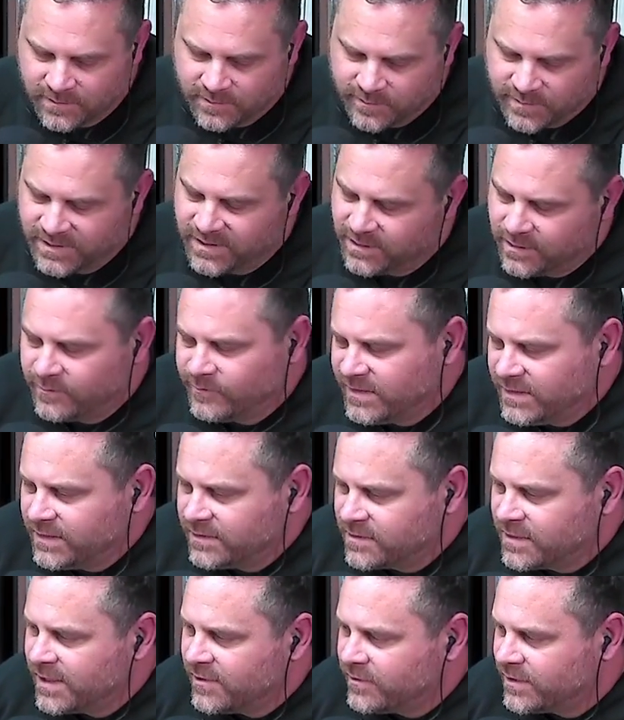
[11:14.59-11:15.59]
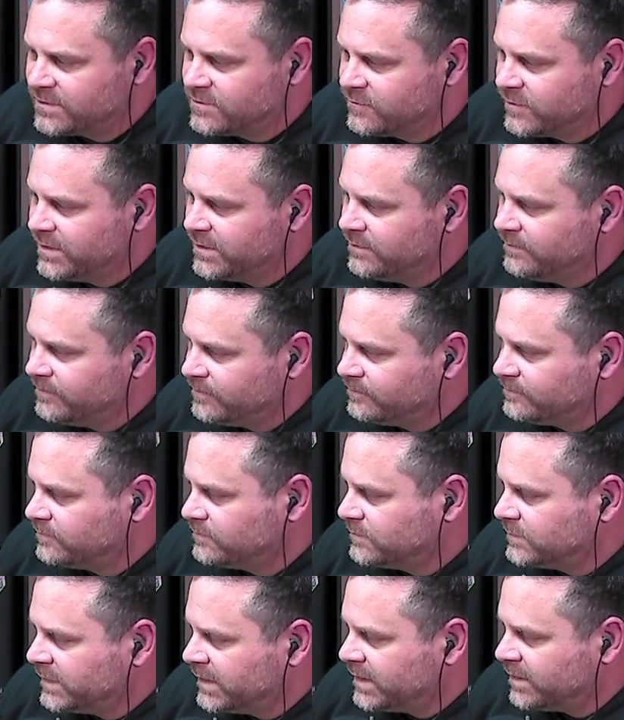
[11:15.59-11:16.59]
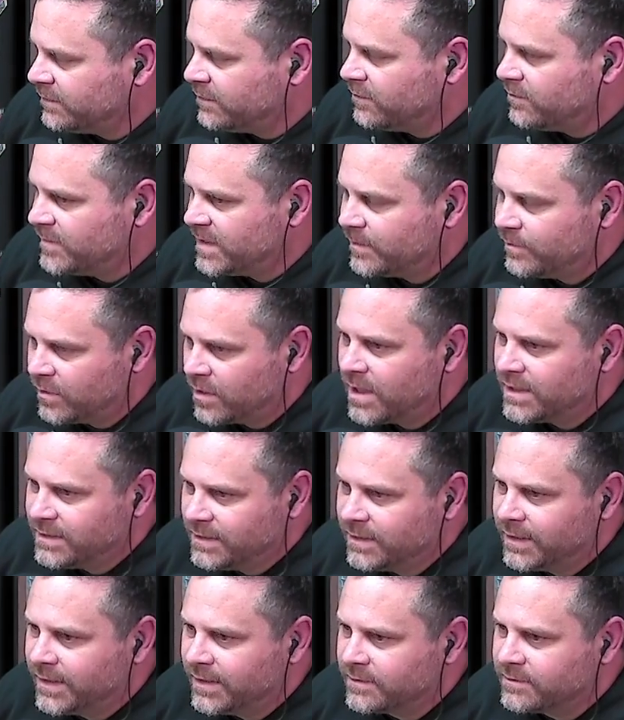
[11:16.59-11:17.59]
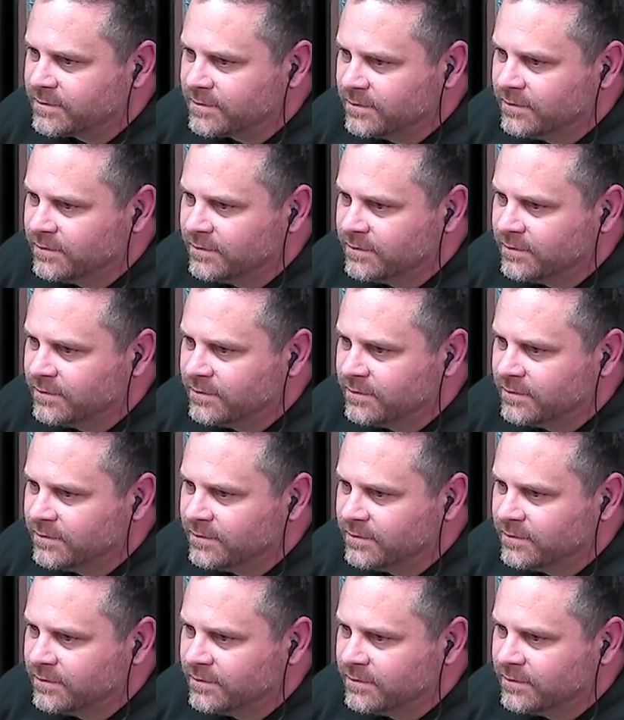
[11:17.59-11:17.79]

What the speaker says: But I mean, that's how I treat like all my broadcasts,